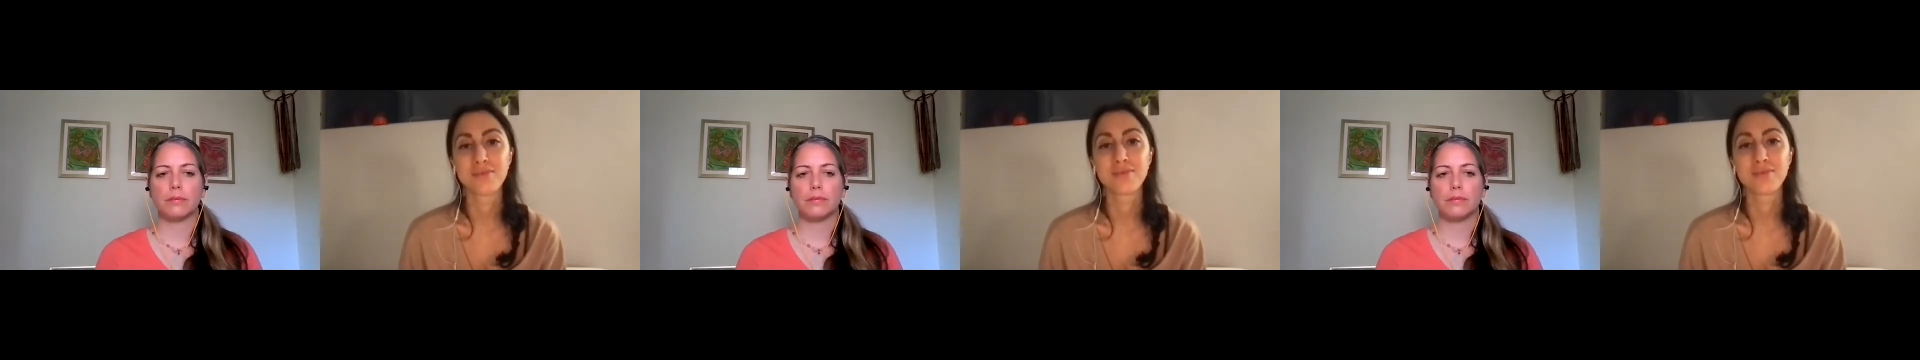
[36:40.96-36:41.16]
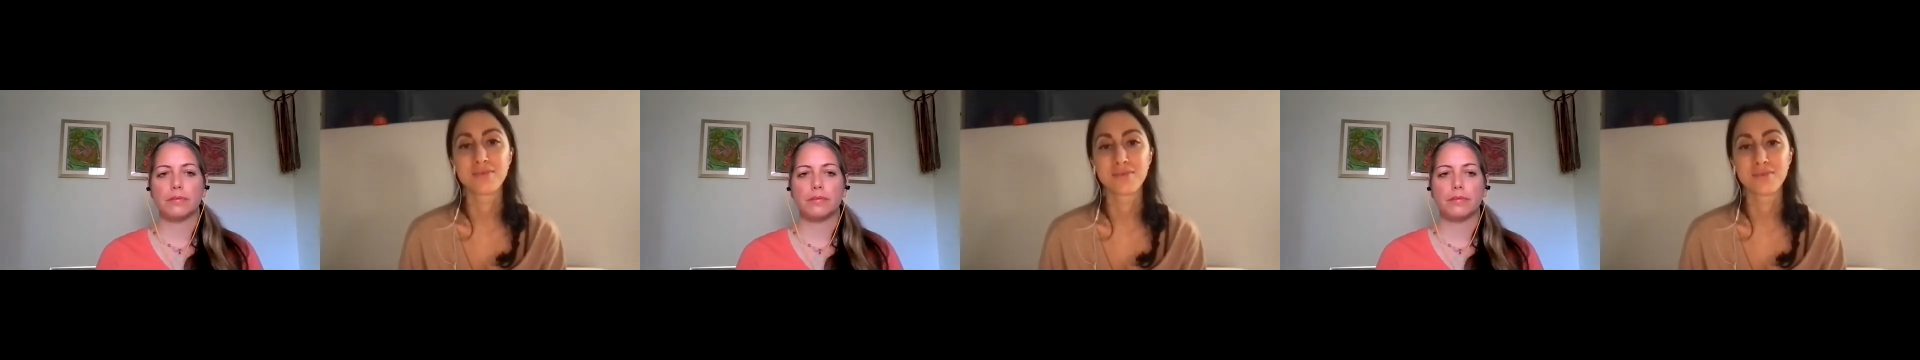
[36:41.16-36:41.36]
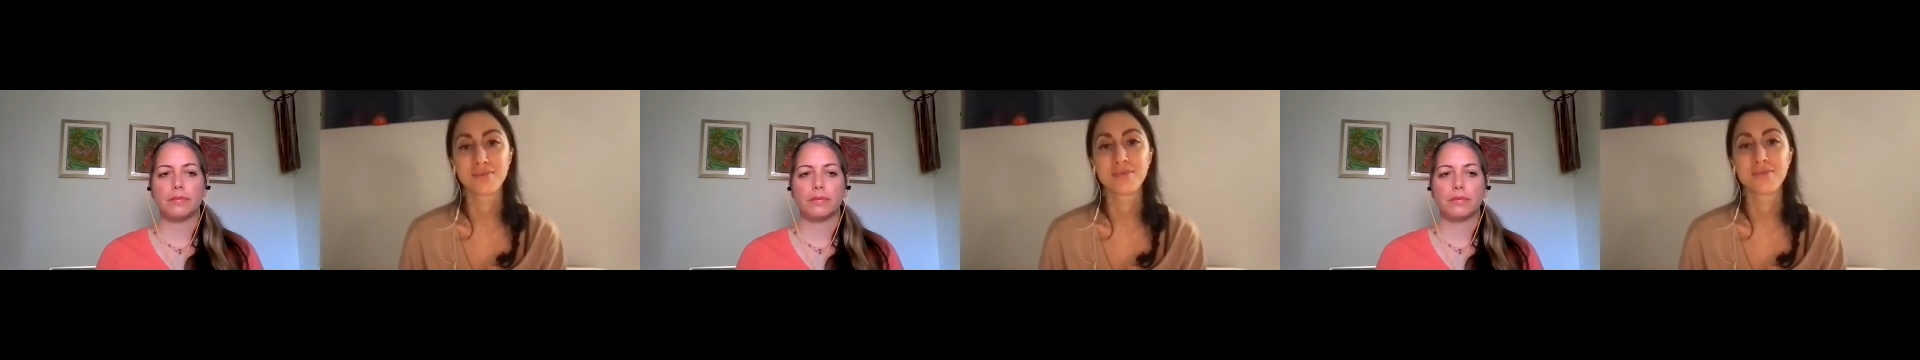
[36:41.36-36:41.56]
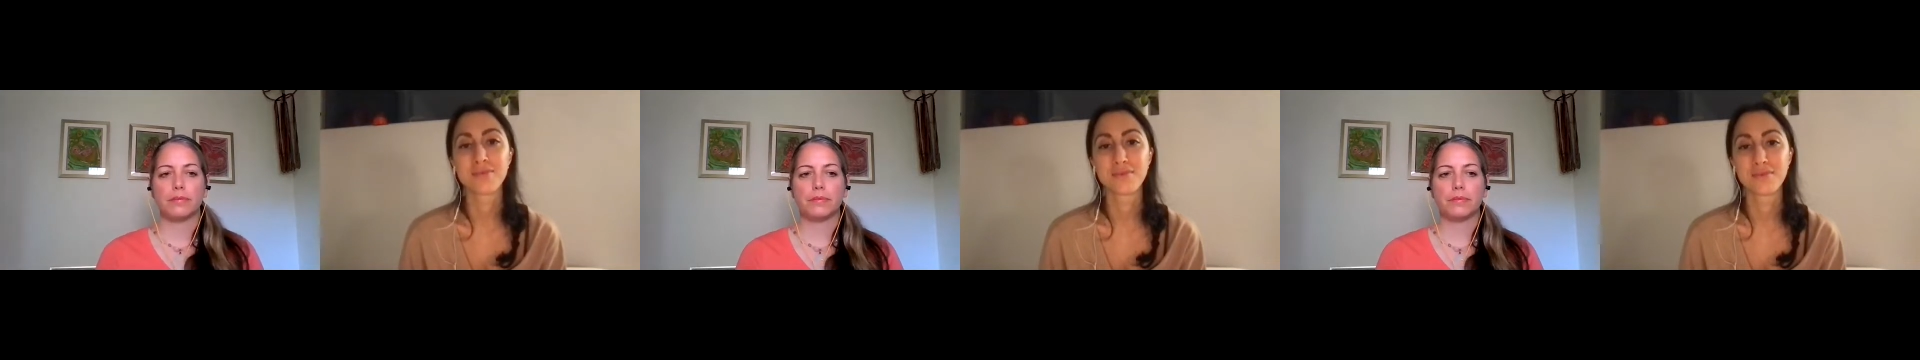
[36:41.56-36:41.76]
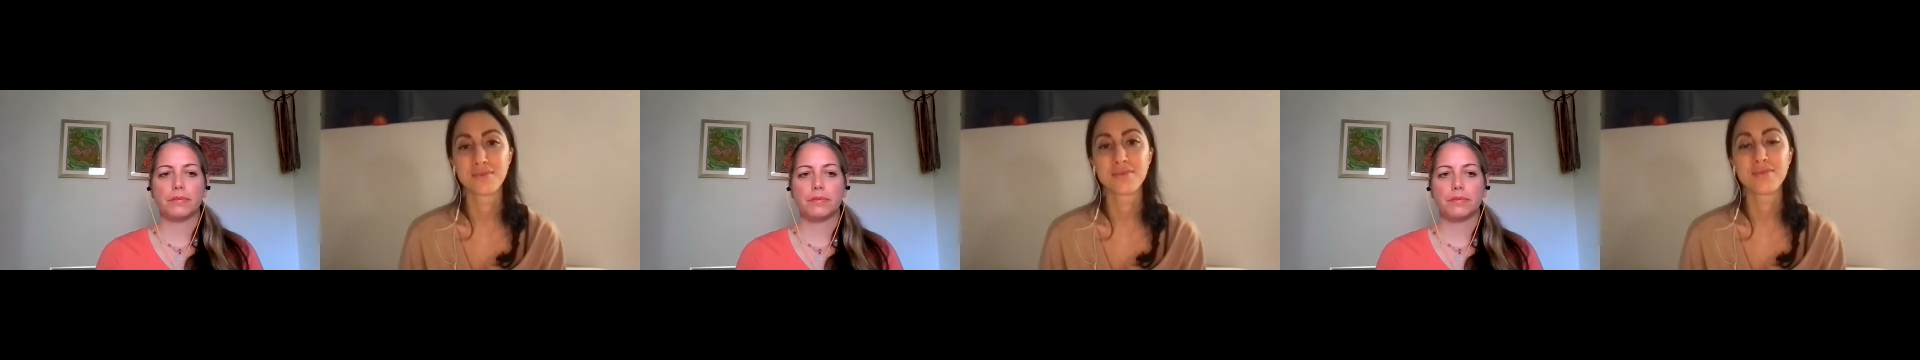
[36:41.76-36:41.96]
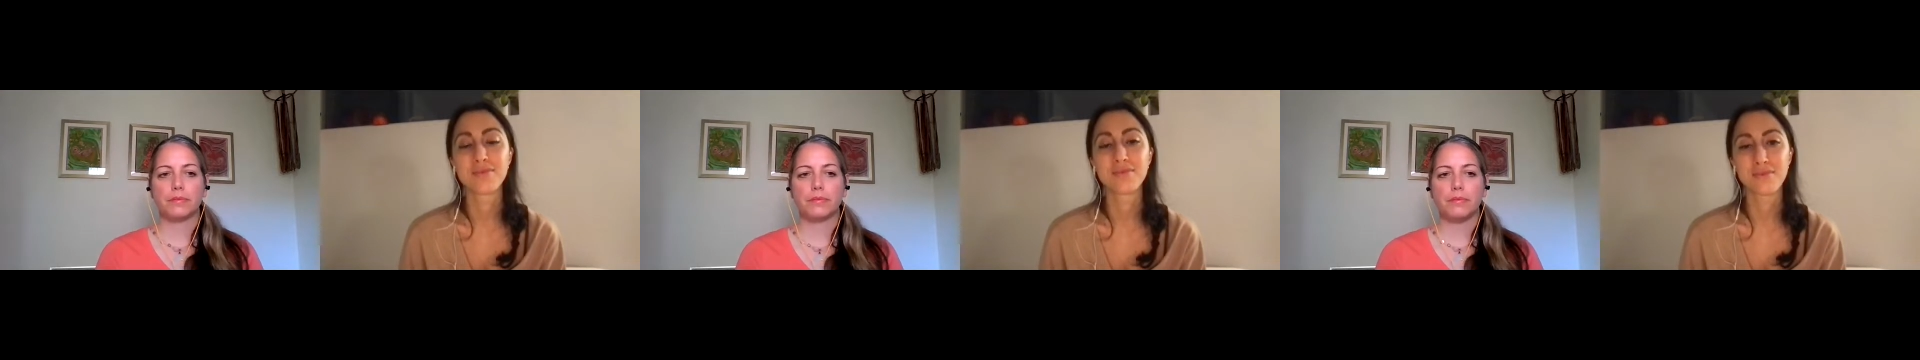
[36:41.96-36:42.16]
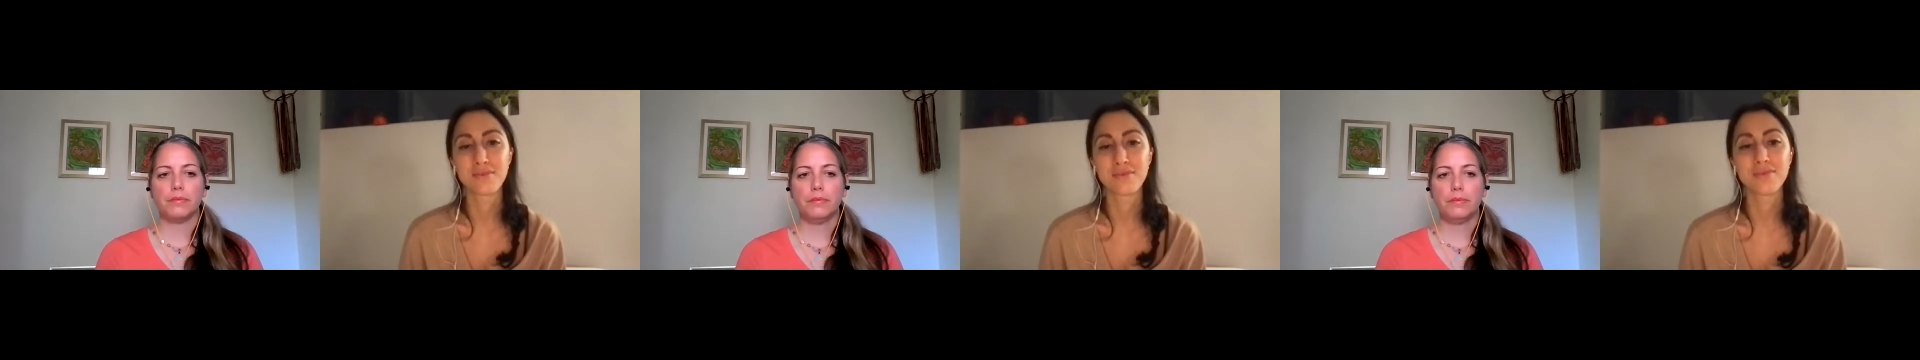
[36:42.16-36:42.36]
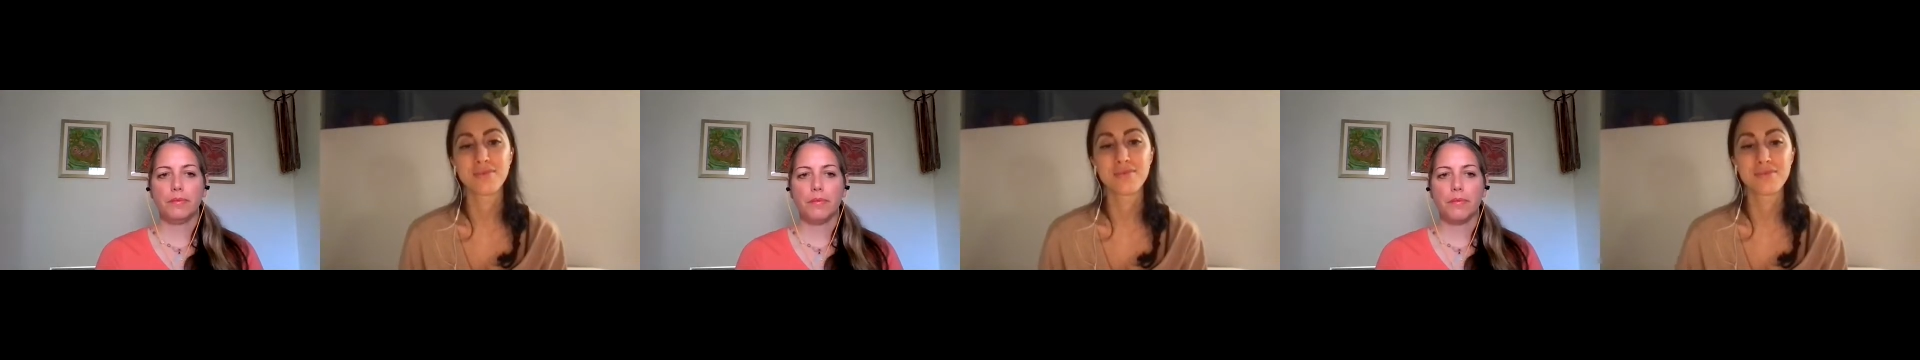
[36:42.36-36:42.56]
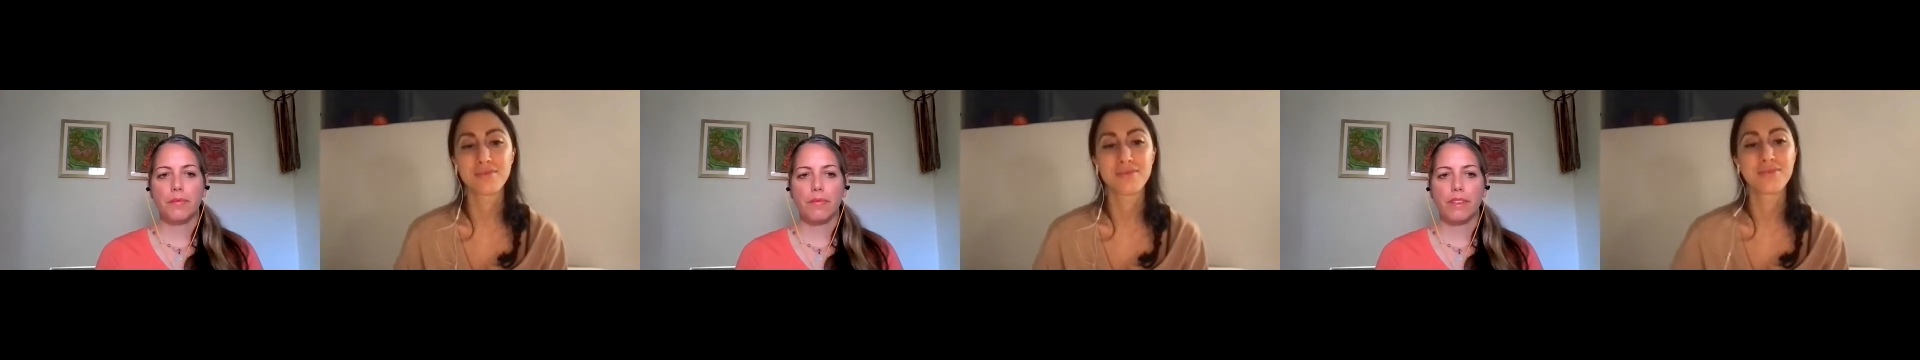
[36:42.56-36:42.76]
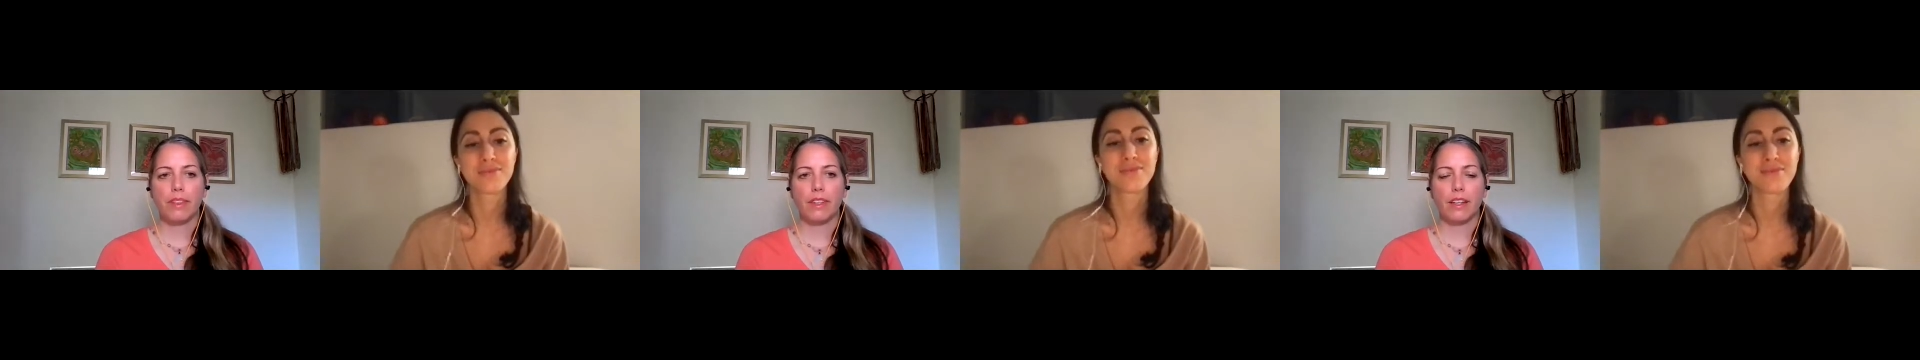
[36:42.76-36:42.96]

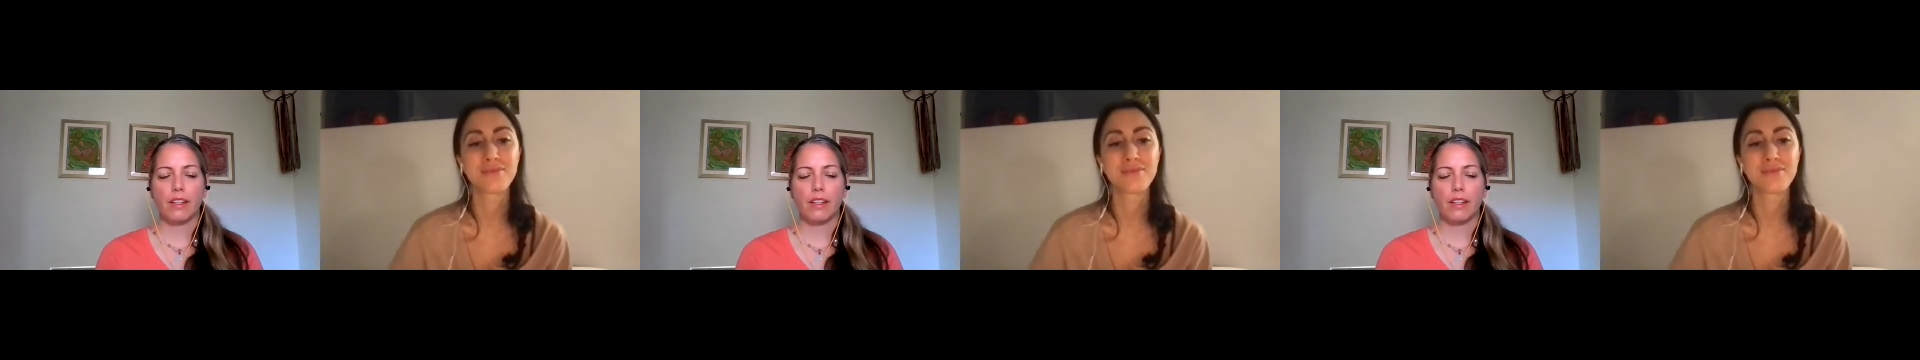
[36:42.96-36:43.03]
No one is speaking in this clip.